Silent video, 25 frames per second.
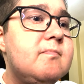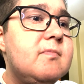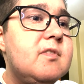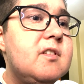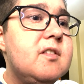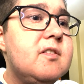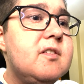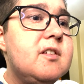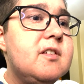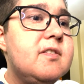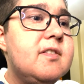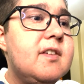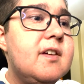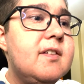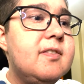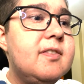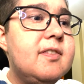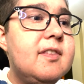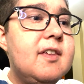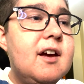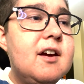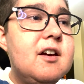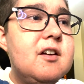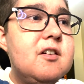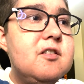I think that
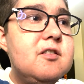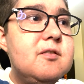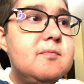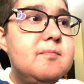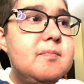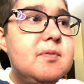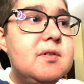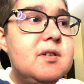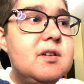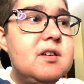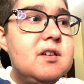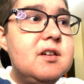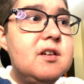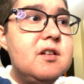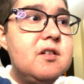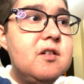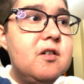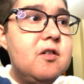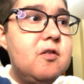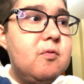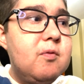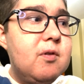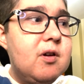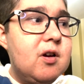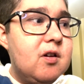that could be, you
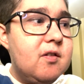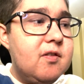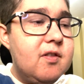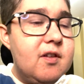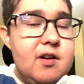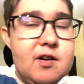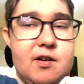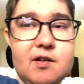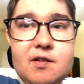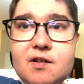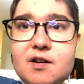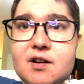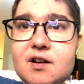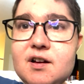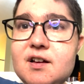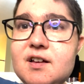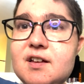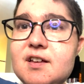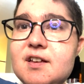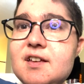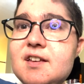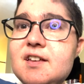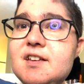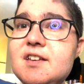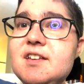know, where they're uh,
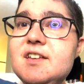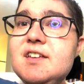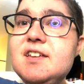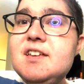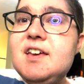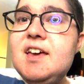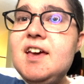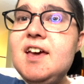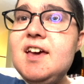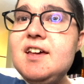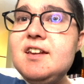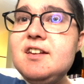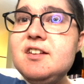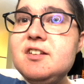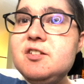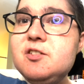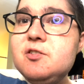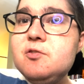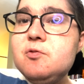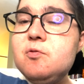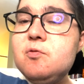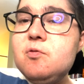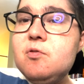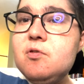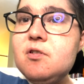headed
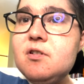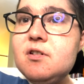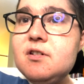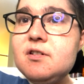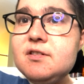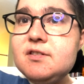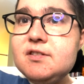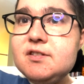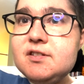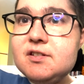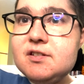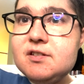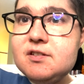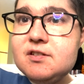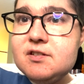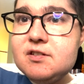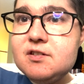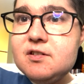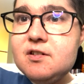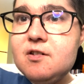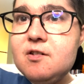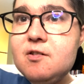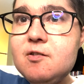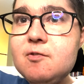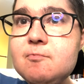towards.
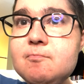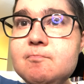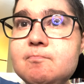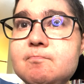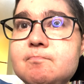So